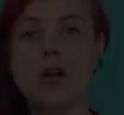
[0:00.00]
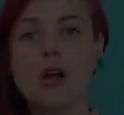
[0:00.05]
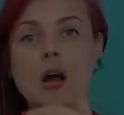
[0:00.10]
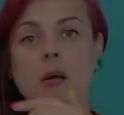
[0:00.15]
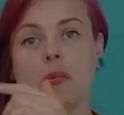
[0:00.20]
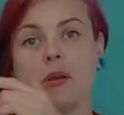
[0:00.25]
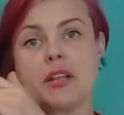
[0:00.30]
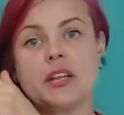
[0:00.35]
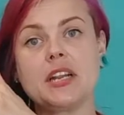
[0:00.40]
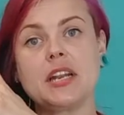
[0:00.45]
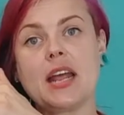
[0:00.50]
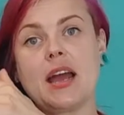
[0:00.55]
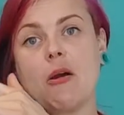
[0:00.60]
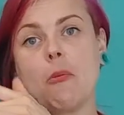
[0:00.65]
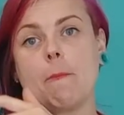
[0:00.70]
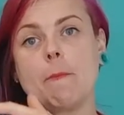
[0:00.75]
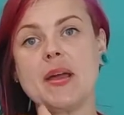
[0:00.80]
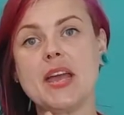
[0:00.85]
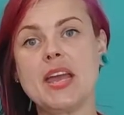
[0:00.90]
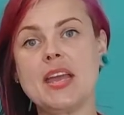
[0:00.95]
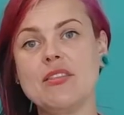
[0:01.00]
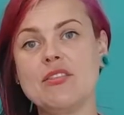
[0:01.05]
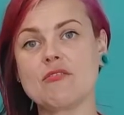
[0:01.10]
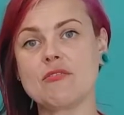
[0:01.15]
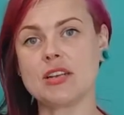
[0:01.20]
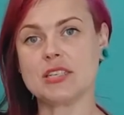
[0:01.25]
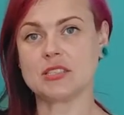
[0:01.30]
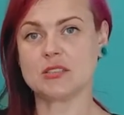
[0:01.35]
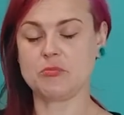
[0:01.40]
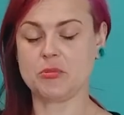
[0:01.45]
I'm going to now pin the
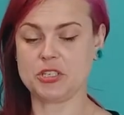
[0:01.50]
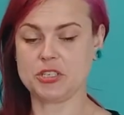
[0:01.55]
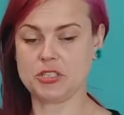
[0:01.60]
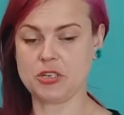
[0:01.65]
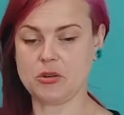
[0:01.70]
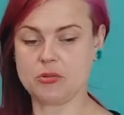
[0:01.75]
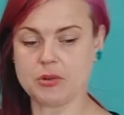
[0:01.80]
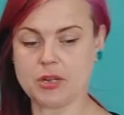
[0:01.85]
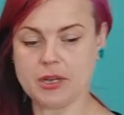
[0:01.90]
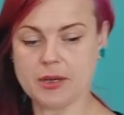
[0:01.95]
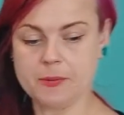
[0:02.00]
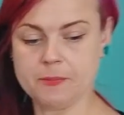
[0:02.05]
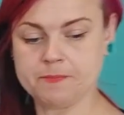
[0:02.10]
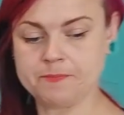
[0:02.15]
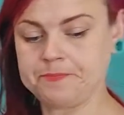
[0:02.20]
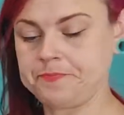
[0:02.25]
rest of my shoulder.